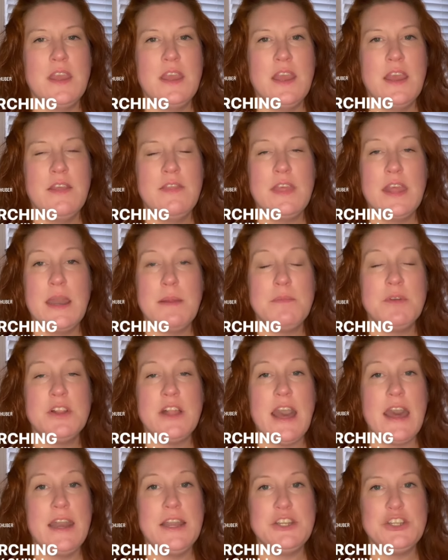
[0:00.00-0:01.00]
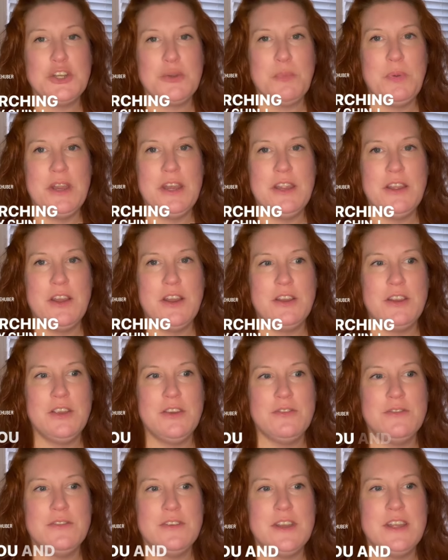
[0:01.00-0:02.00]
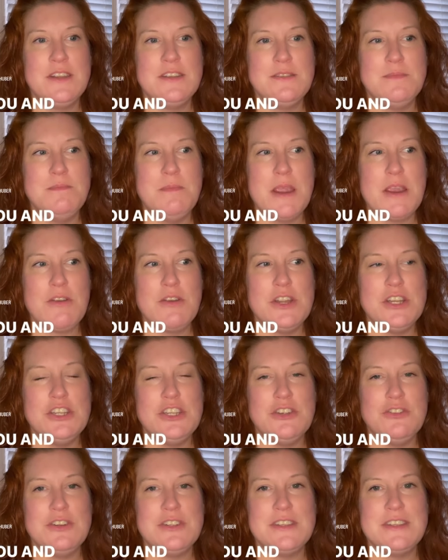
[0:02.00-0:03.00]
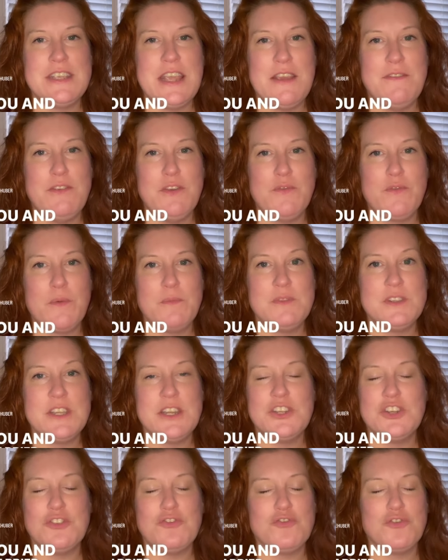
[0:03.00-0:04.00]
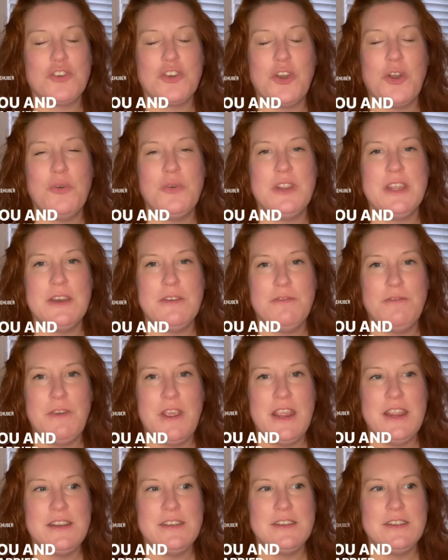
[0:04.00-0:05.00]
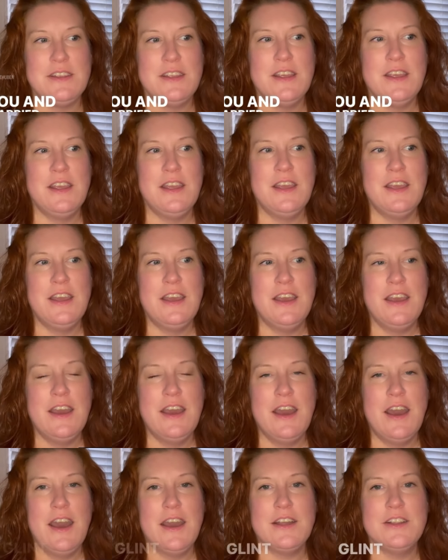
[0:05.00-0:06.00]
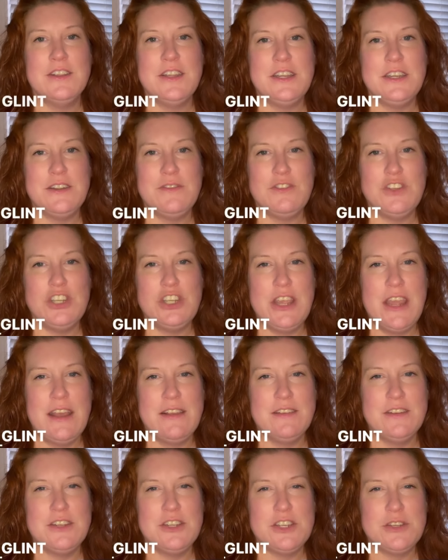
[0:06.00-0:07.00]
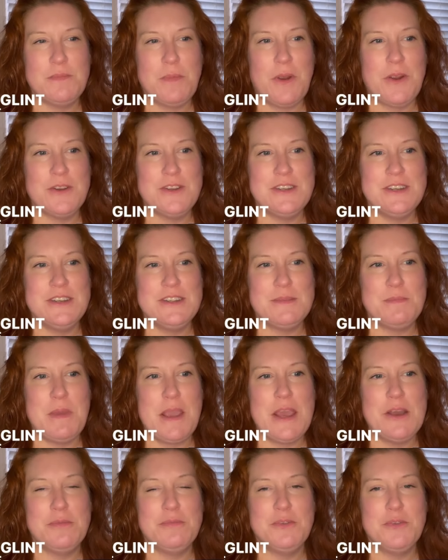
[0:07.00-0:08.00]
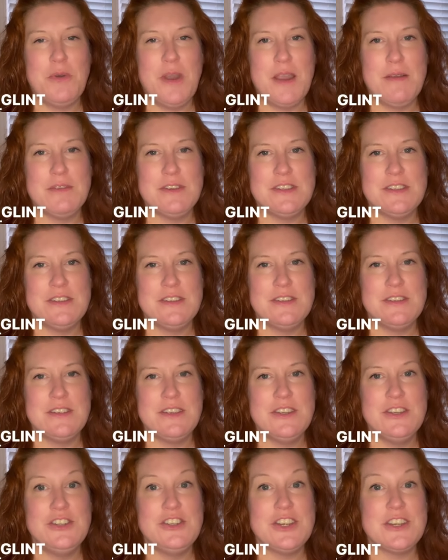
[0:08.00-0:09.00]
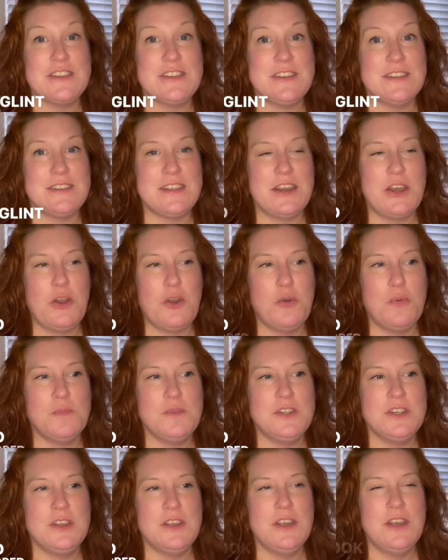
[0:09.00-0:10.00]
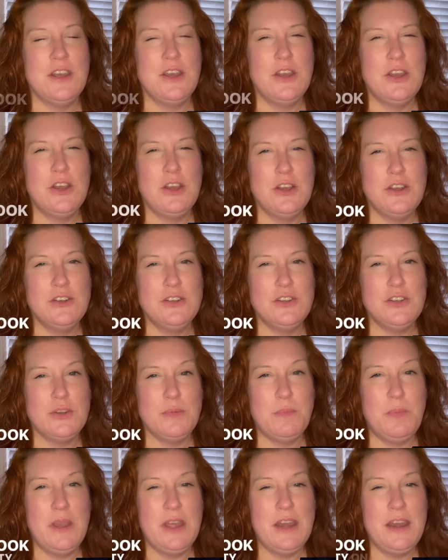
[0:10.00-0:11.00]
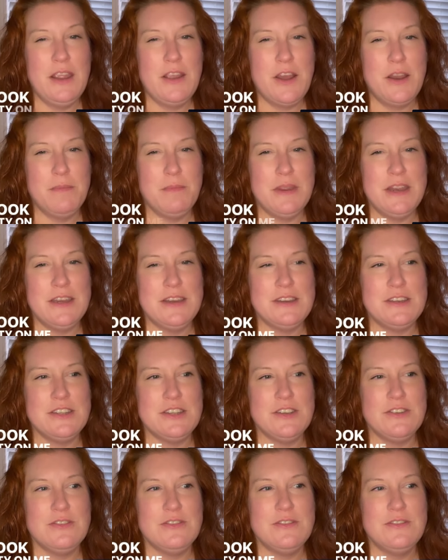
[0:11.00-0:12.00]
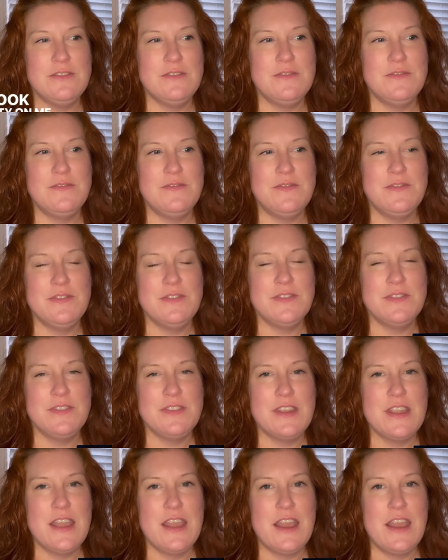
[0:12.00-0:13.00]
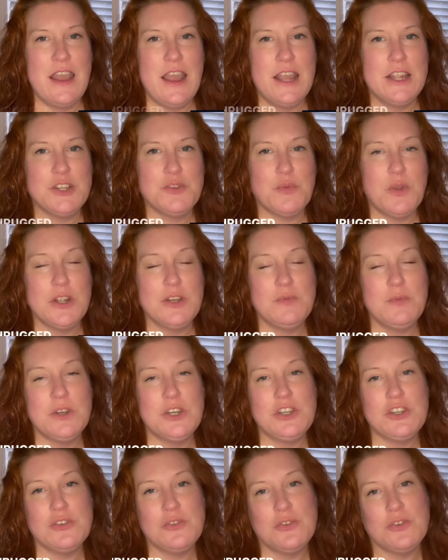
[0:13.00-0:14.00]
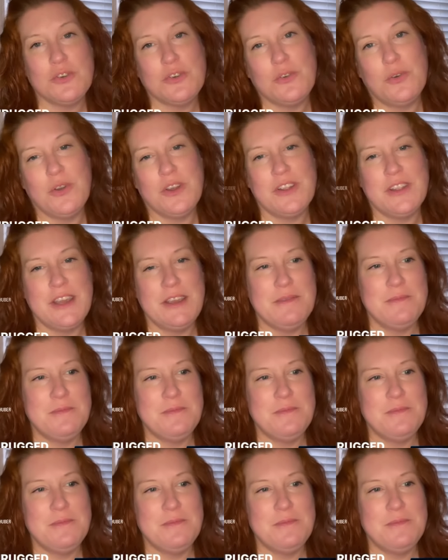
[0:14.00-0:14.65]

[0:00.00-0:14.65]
then I'm glad I took pity on you and married you to save you from such a draconian fate. A glint of challenge sparked in his pale blue irises, just as I'd hoped. Took pity on me, did you? I shrugged one shoulder coyly,